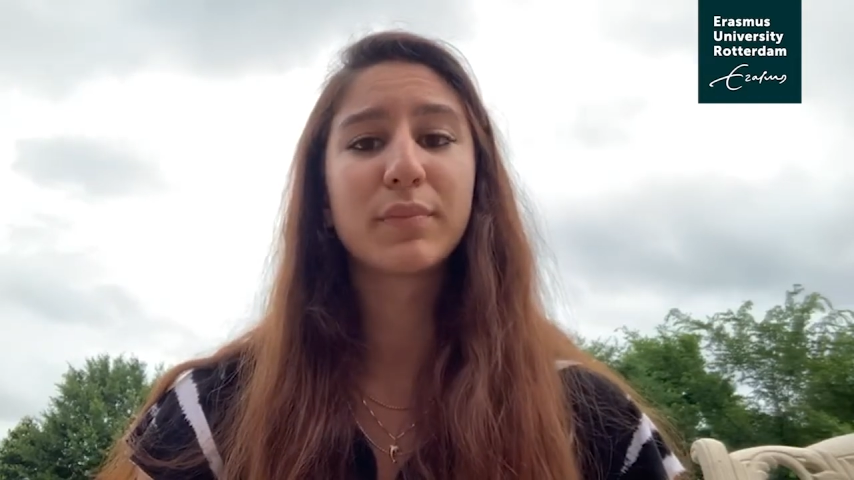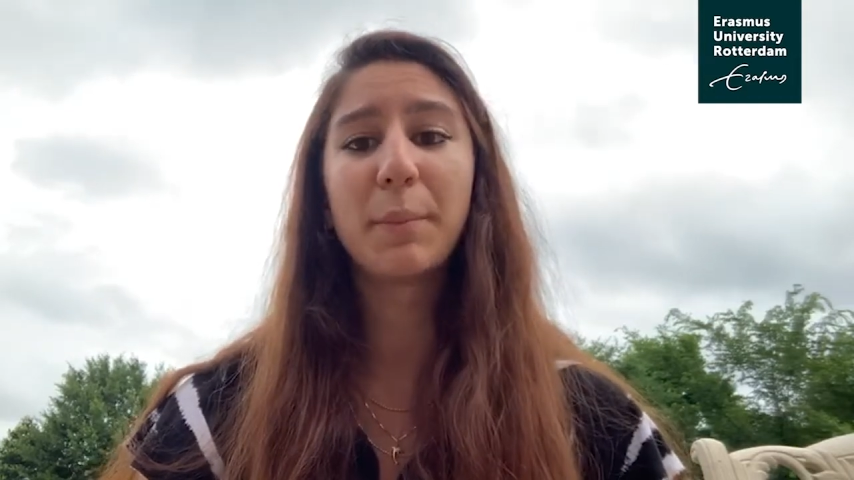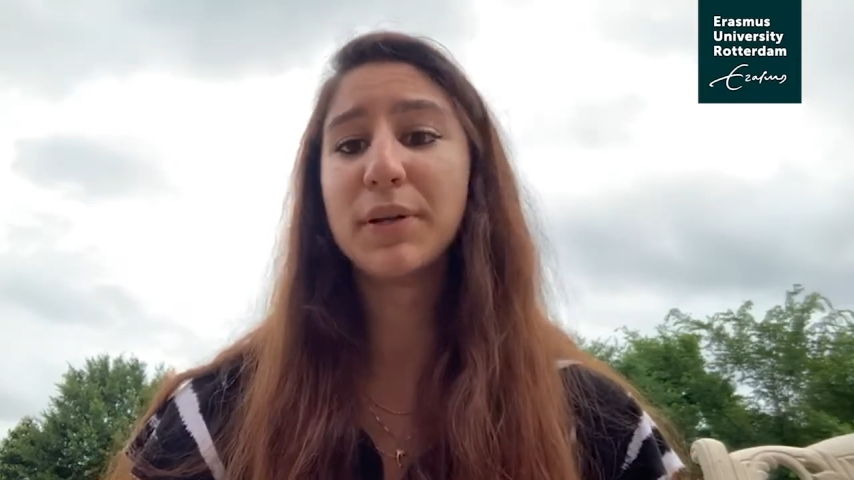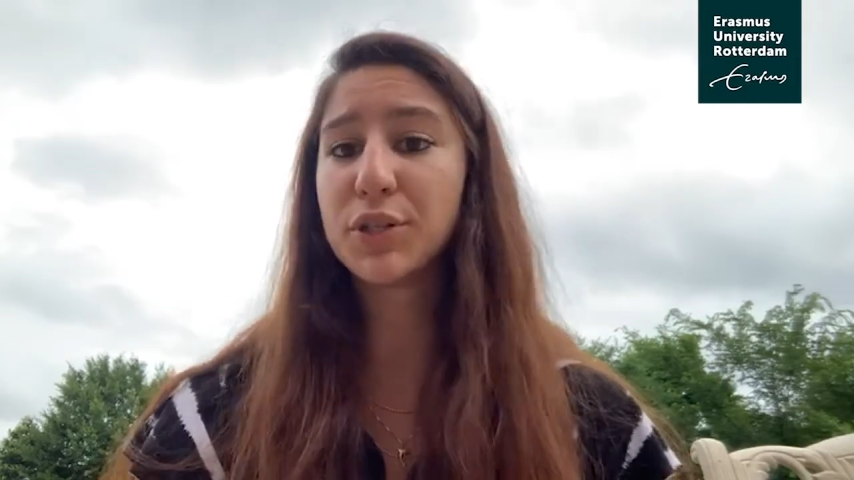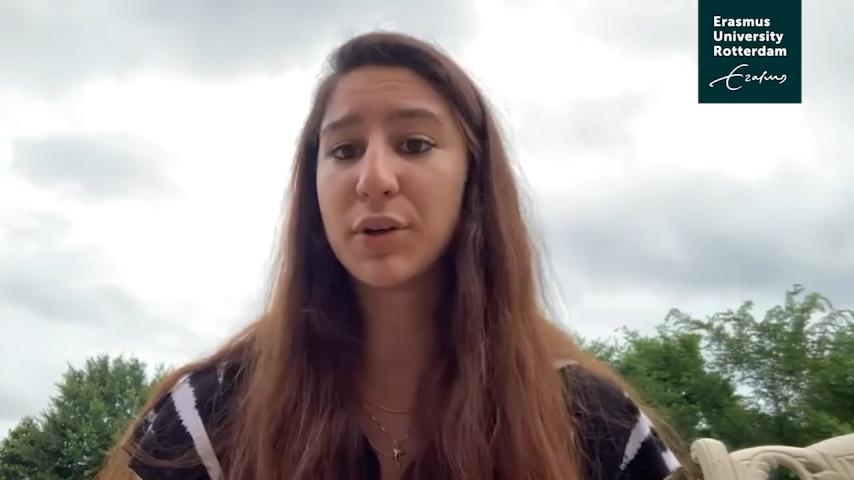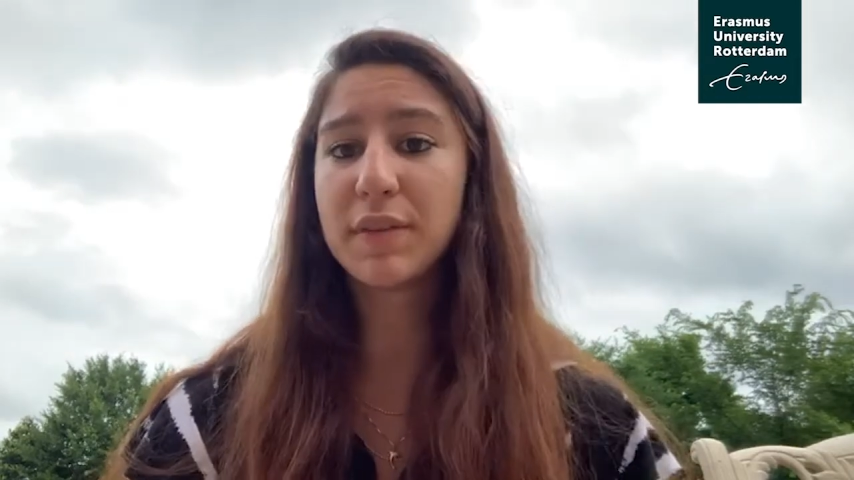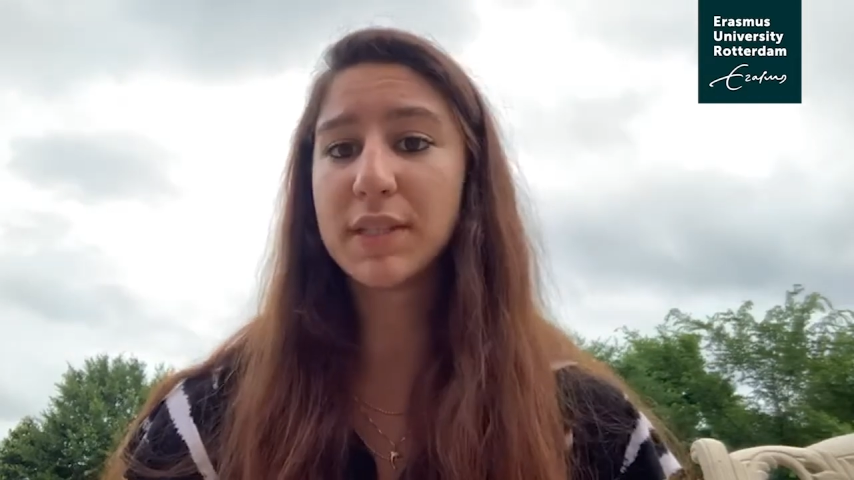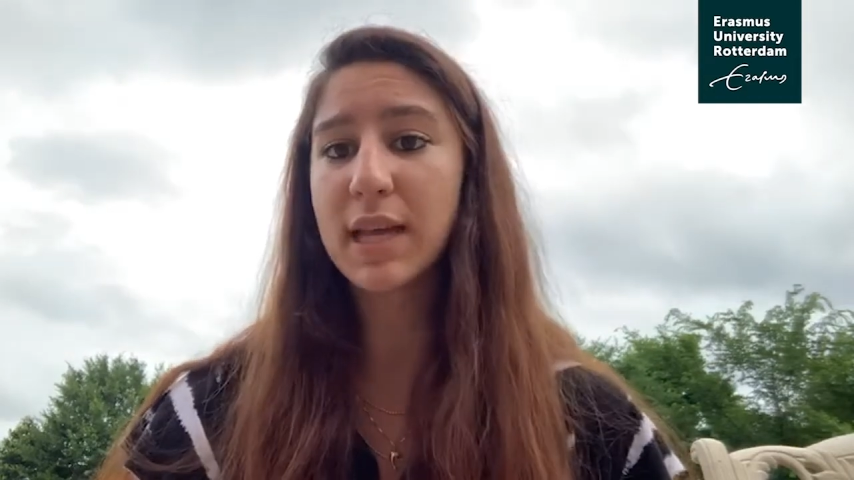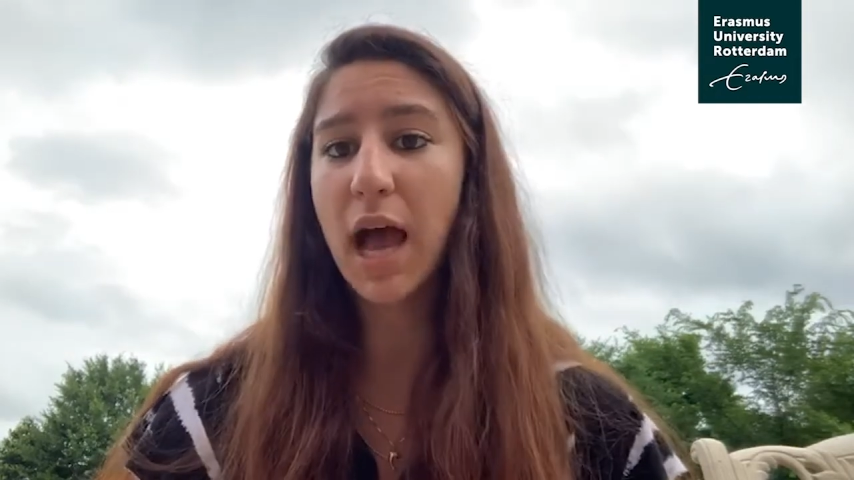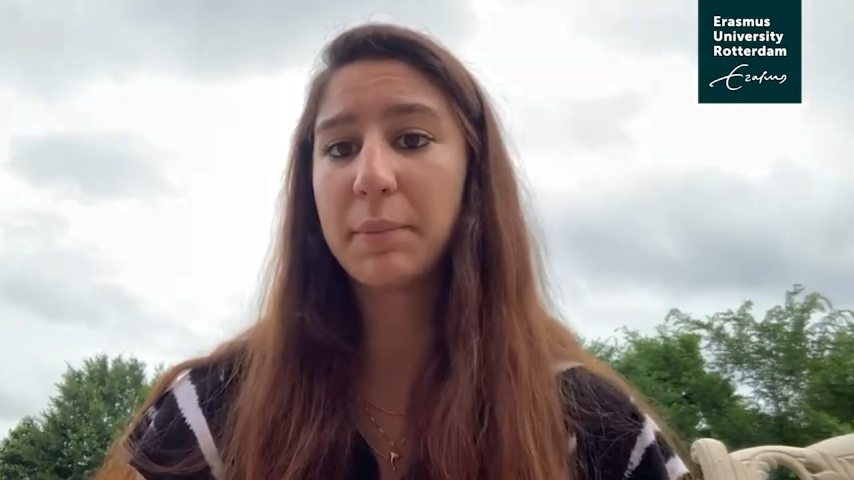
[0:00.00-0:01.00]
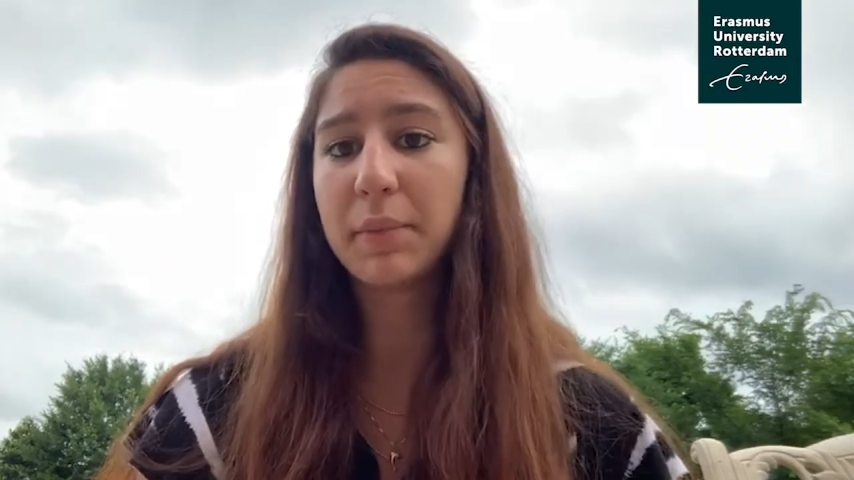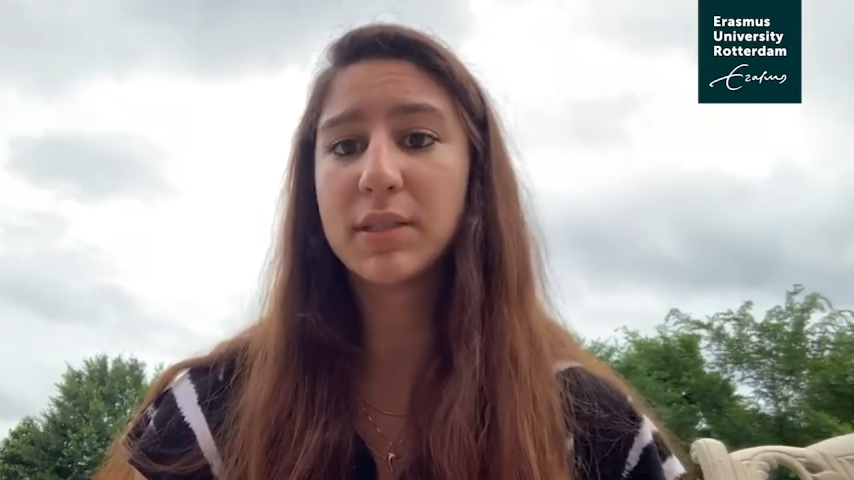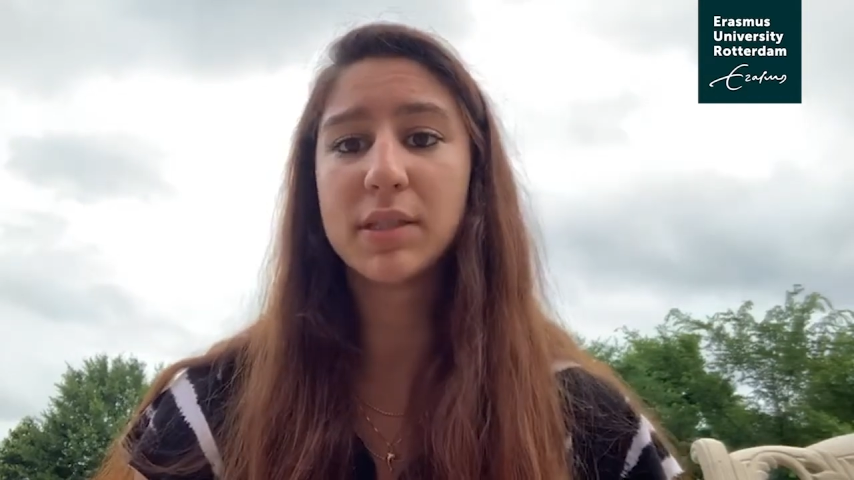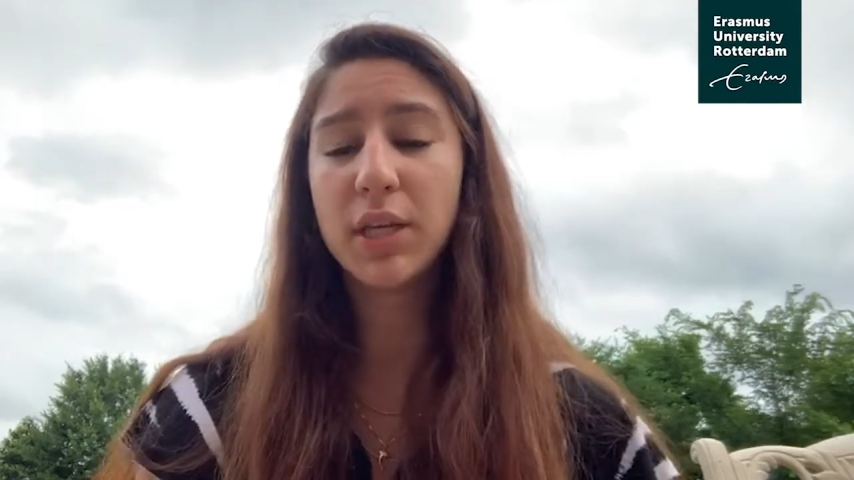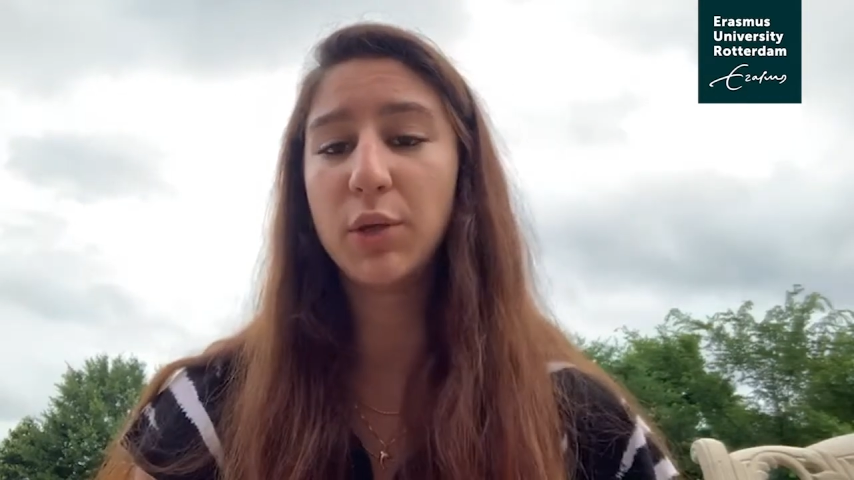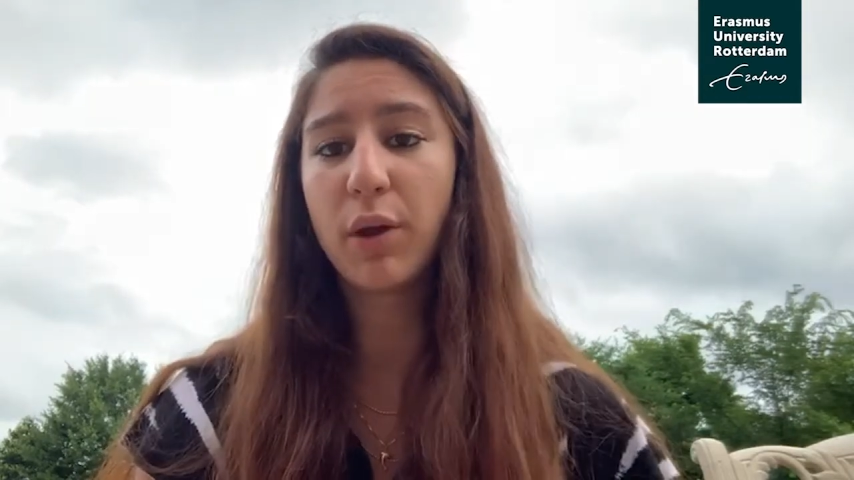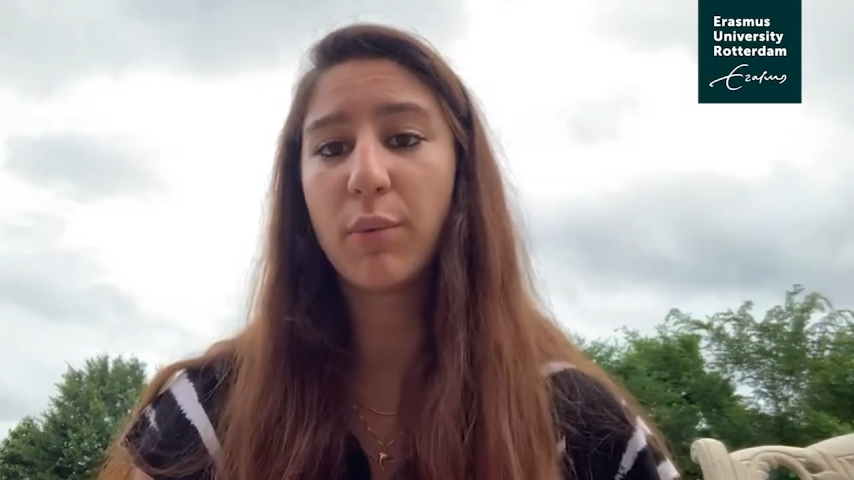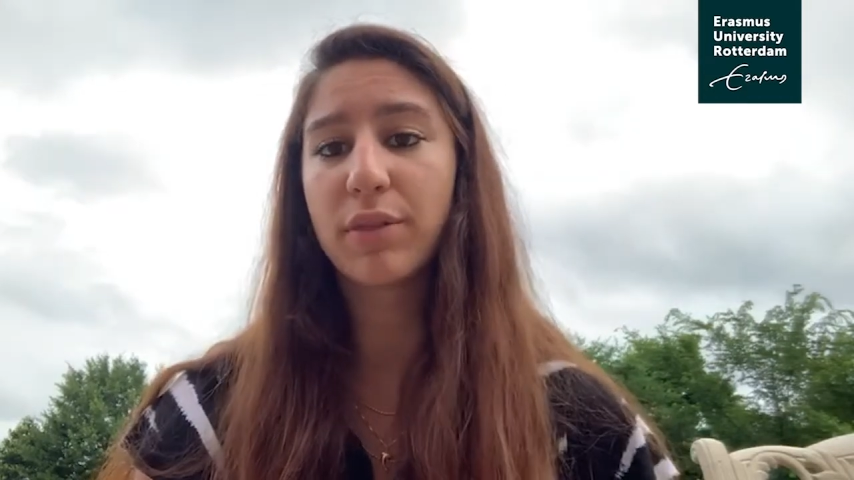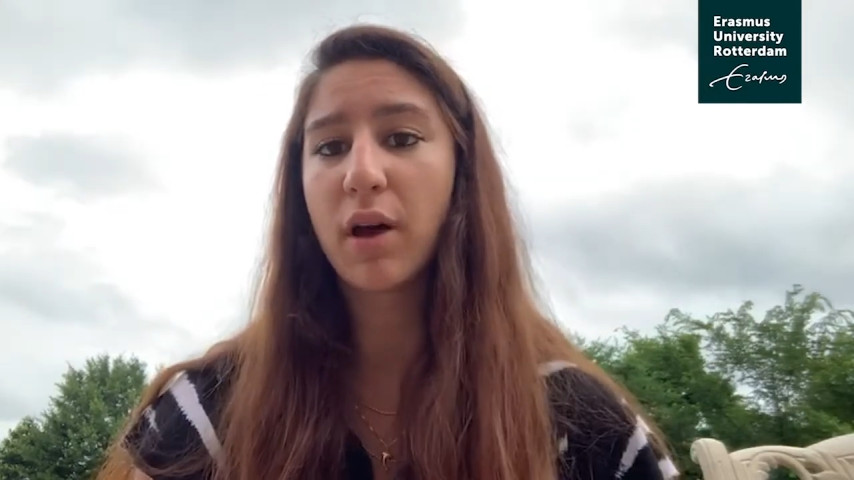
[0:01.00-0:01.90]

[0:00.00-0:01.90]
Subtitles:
But during this time, continuing with